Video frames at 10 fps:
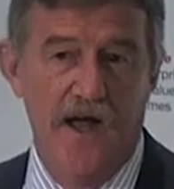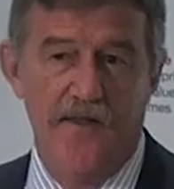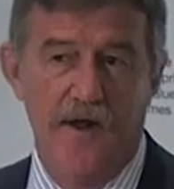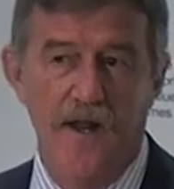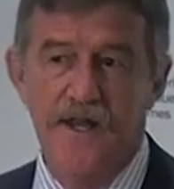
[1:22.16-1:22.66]

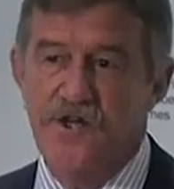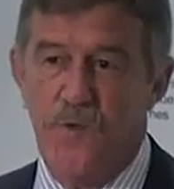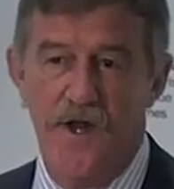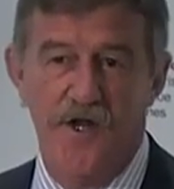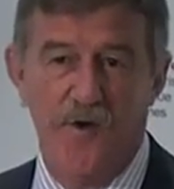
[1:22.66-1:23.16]
There are at least
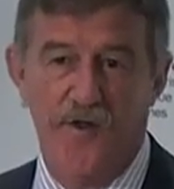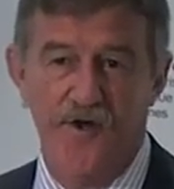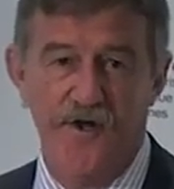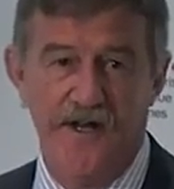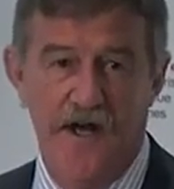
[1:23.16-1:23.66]
20 or
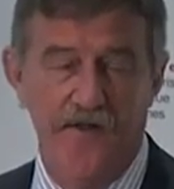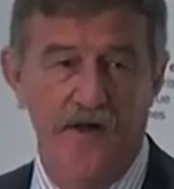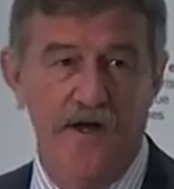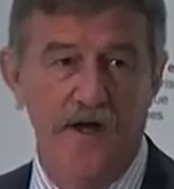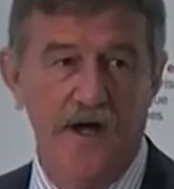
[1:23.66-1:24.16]
30
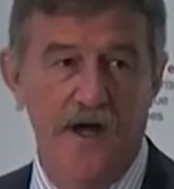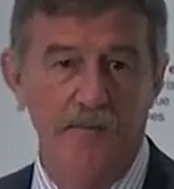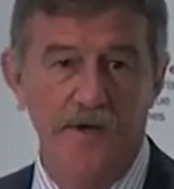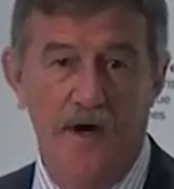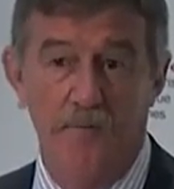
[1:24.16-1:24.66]

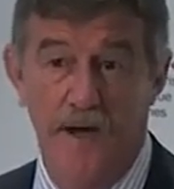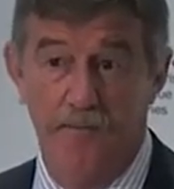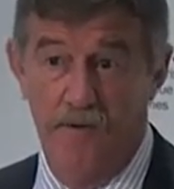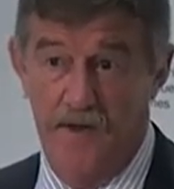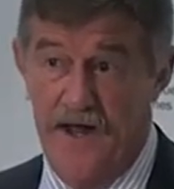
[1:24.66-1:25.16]
other young
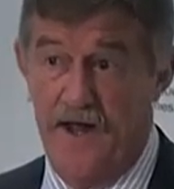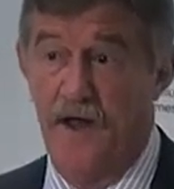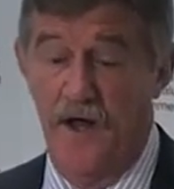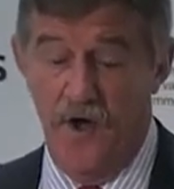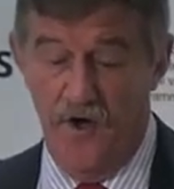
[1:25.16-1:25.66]
people
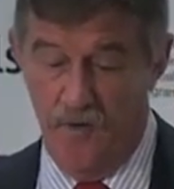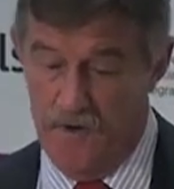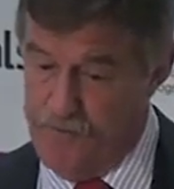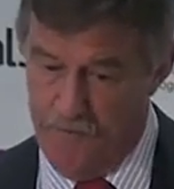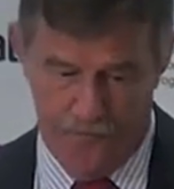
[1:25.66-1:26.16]
there who were
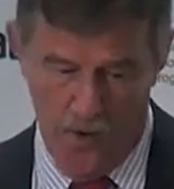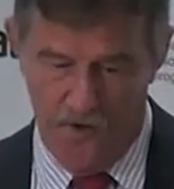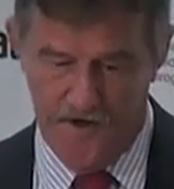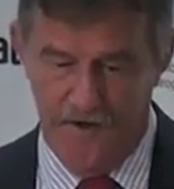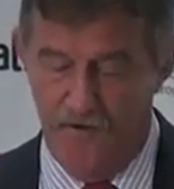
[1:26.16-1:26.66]

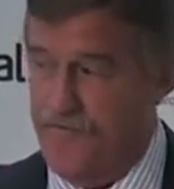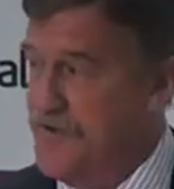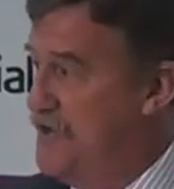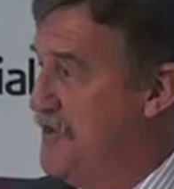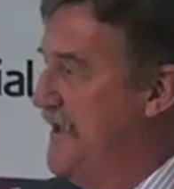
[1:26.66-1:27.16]
brought in off the
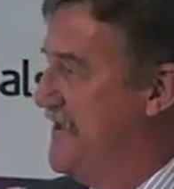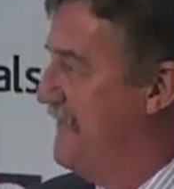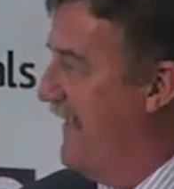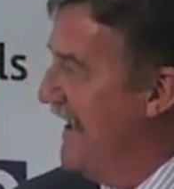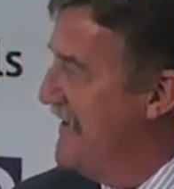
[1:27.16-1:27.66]
streets
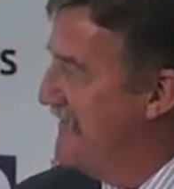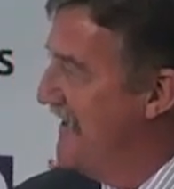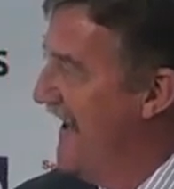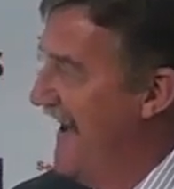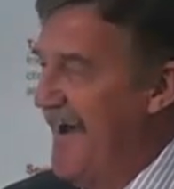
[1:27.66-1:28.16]
of
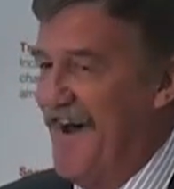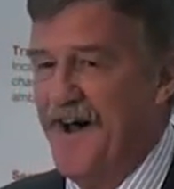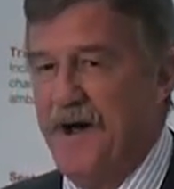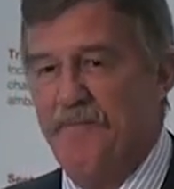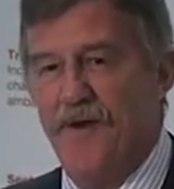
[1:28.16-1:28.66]
Clevedon.
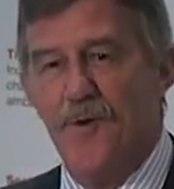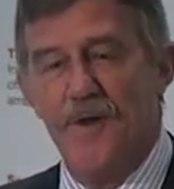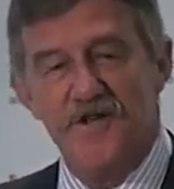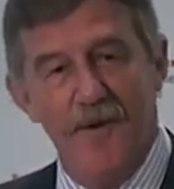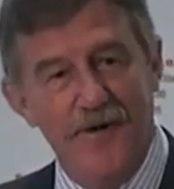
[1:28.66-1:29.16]
They're all
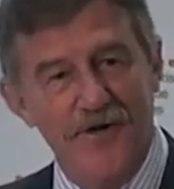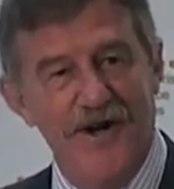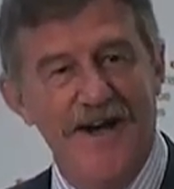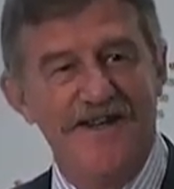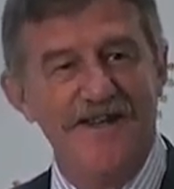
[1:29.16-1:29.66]
the
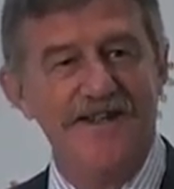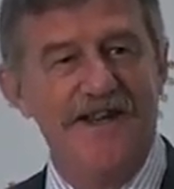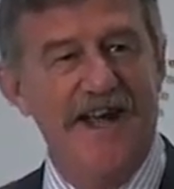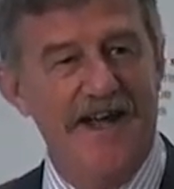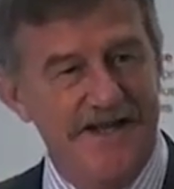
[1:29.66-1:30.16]
subcontractors, the
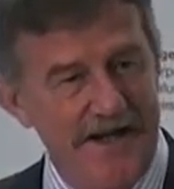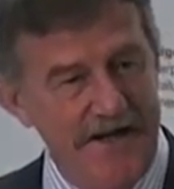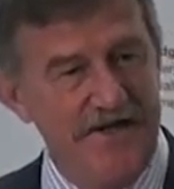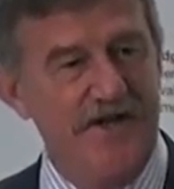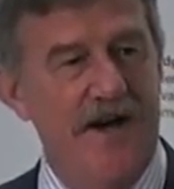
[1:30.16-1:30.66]

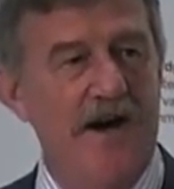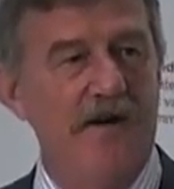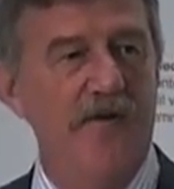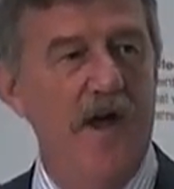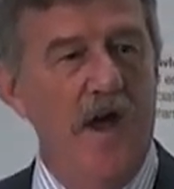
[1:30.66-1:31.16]
canteen
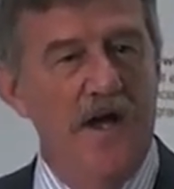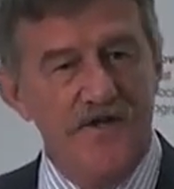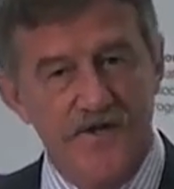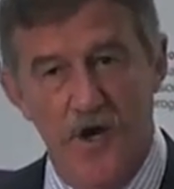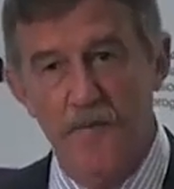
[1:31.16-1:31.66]
staff,
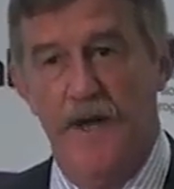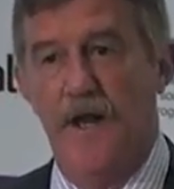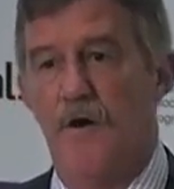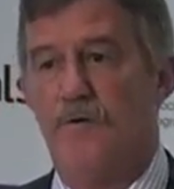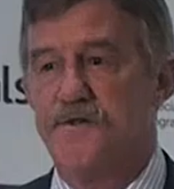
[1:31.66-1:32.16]
so many
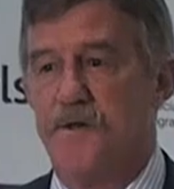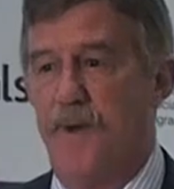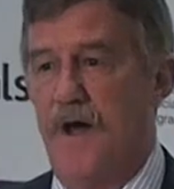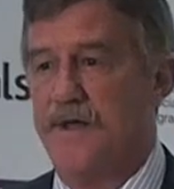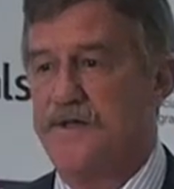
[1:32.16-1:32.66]
local
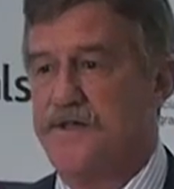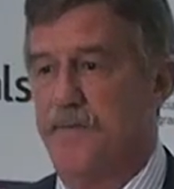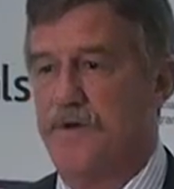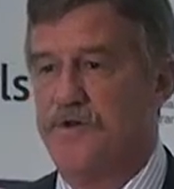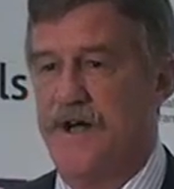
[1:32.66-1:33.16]
suppliers and
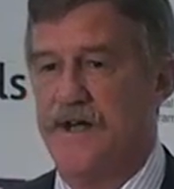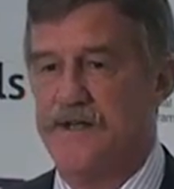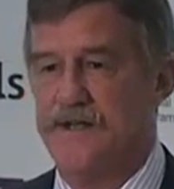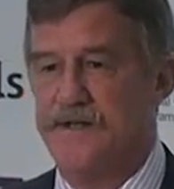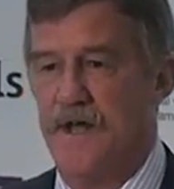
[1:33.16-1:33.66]

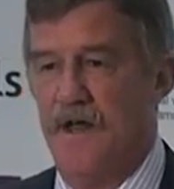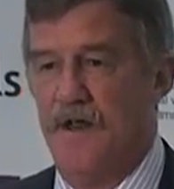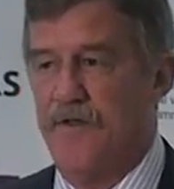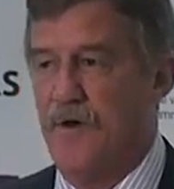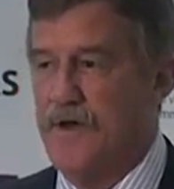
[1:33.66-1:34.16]
subcontractors
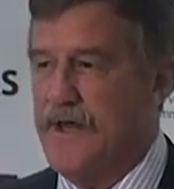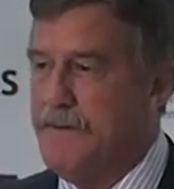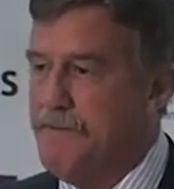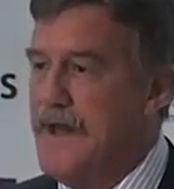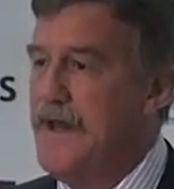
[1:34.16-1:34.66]
that
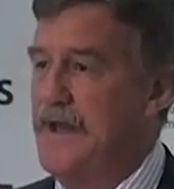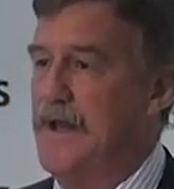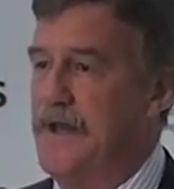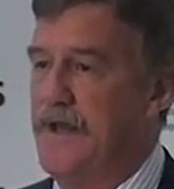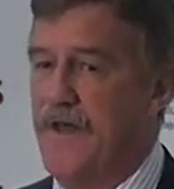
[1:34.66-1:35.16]

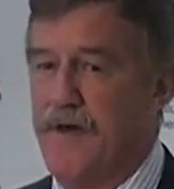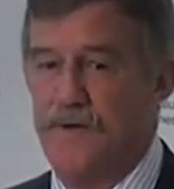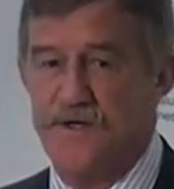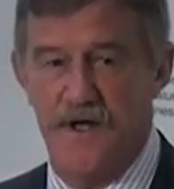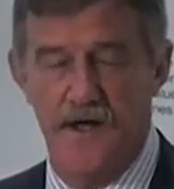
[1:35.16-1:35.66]
immediately there
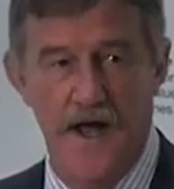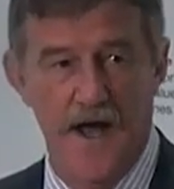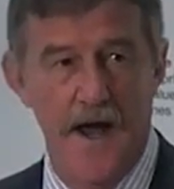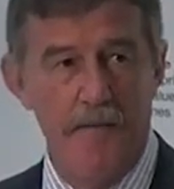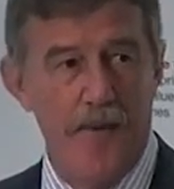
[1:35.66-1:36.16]
was
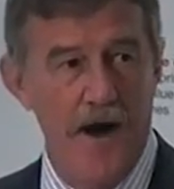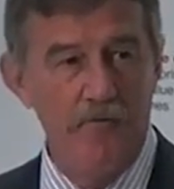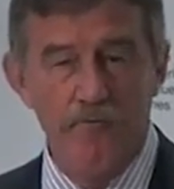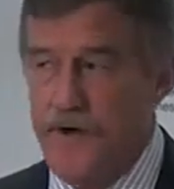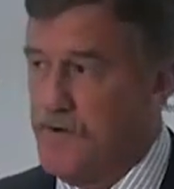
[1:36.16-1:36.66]
a
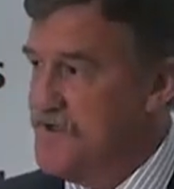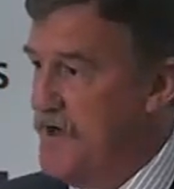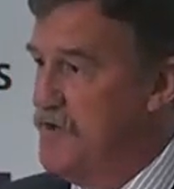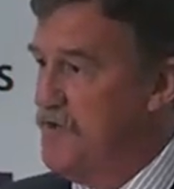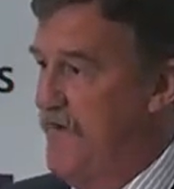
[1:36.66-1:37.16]
real
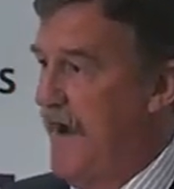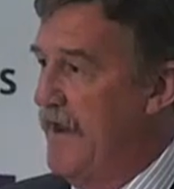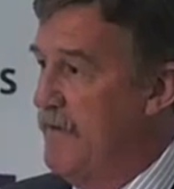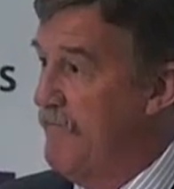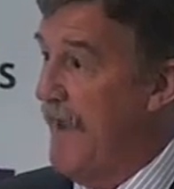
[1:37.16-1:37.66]
social
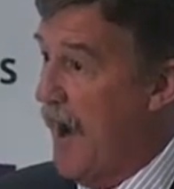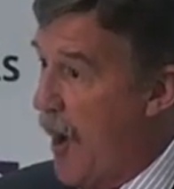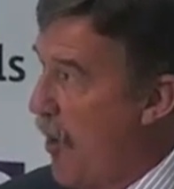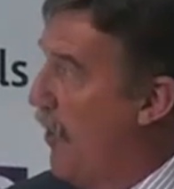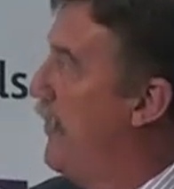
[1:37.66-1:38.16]
value of that
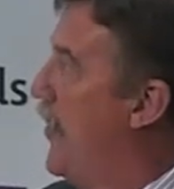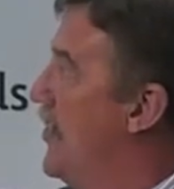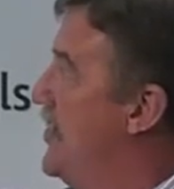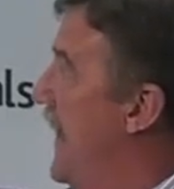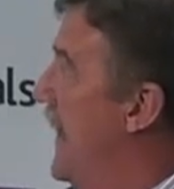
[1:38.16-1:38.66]
whole
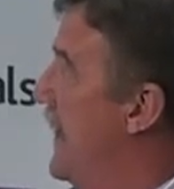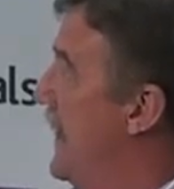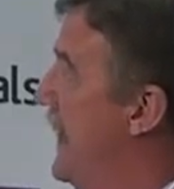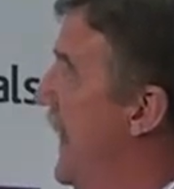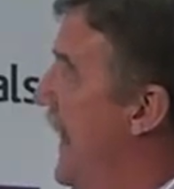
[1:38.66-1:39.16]
project.
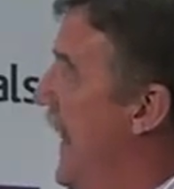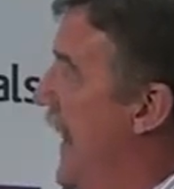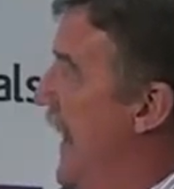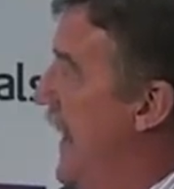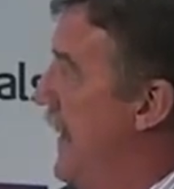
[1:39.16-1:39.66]

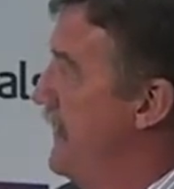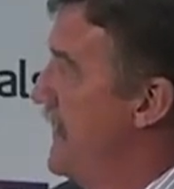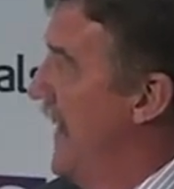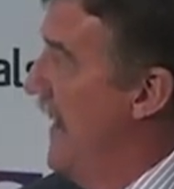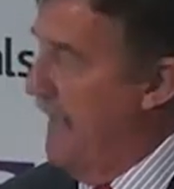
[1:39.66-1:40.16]

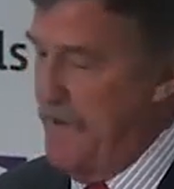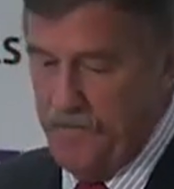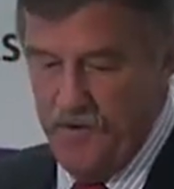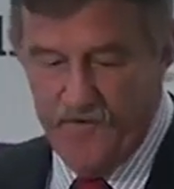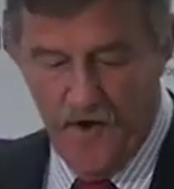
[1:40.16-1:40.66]
I then
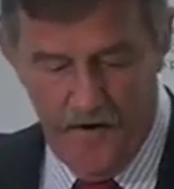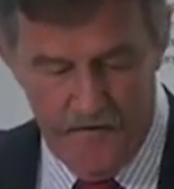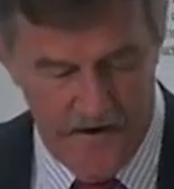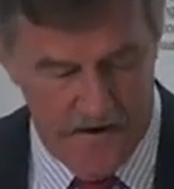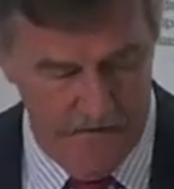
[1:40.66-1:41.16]
moved
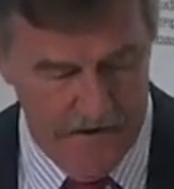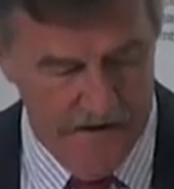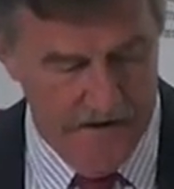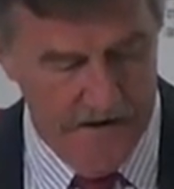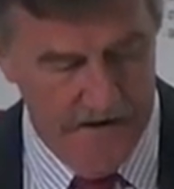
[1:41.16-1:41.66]
on
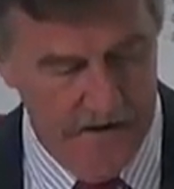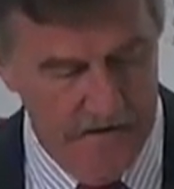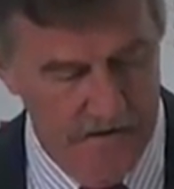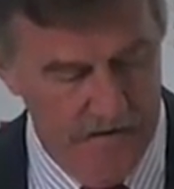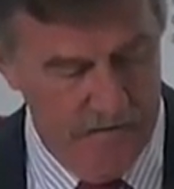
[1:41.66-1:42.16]

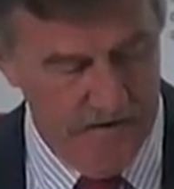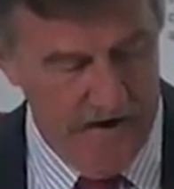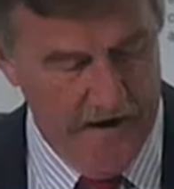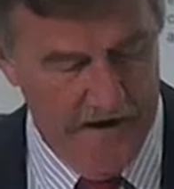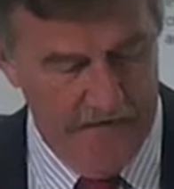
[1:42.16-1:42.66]
and was
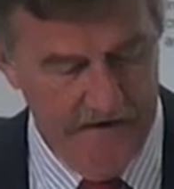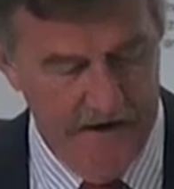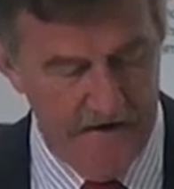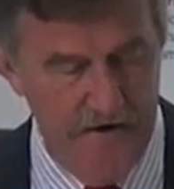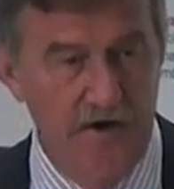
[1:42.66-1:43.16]
lucky enough to
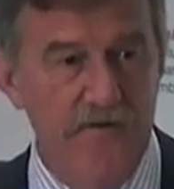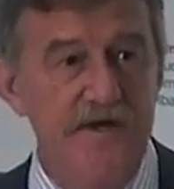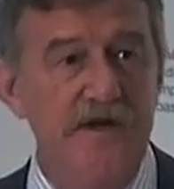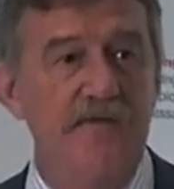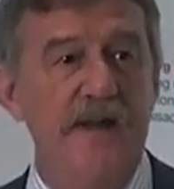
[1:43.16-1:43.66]
get to the
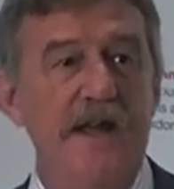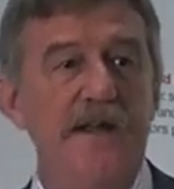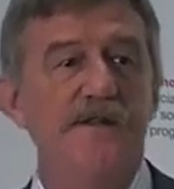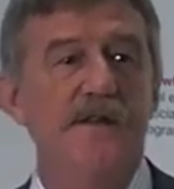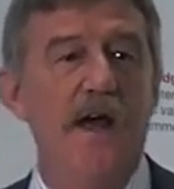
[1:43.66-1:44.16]
University of
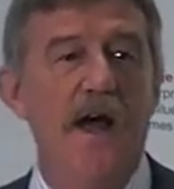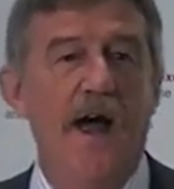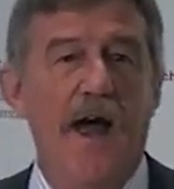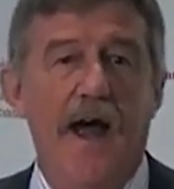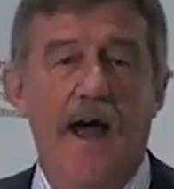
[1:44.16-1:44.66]
Leeds.
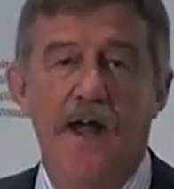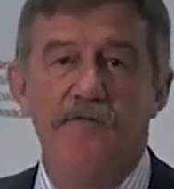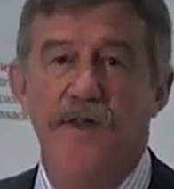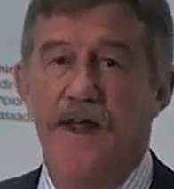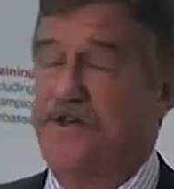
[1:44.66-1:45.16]
And
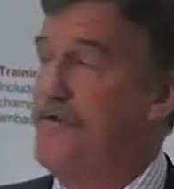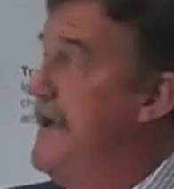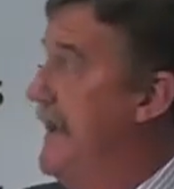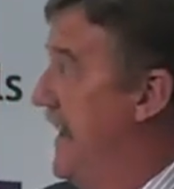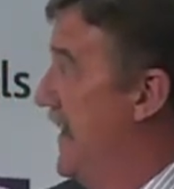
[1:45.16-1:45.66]
for the next
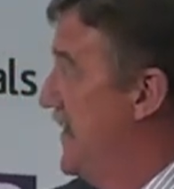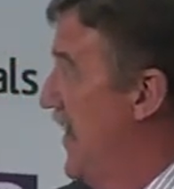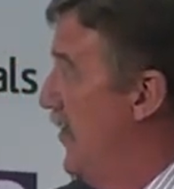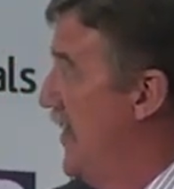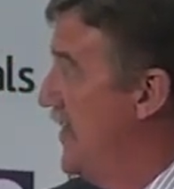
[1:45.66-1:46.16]
3 years,
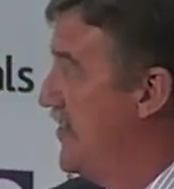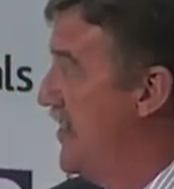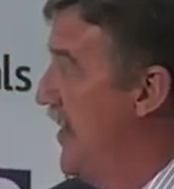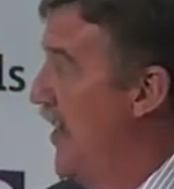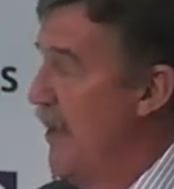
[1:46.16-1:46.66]
I
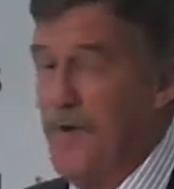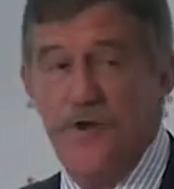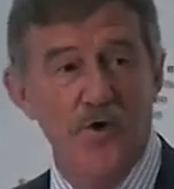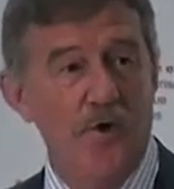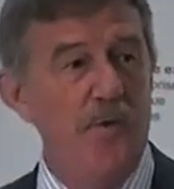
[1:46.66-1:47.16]
worked with
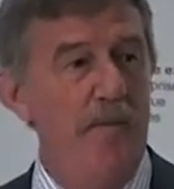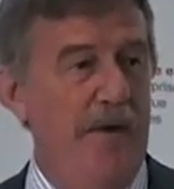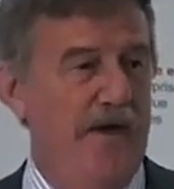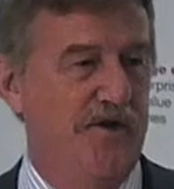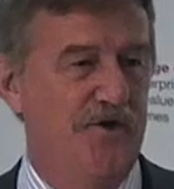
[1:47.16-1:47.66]
George
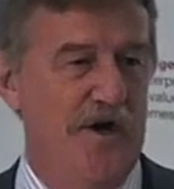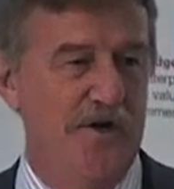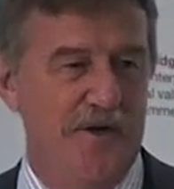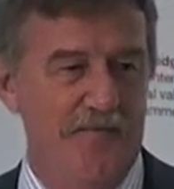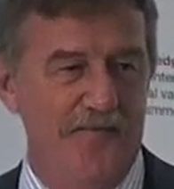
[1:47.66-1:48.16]
Wimpey
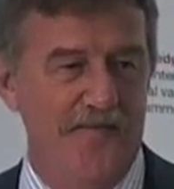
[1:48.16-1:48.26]
Construction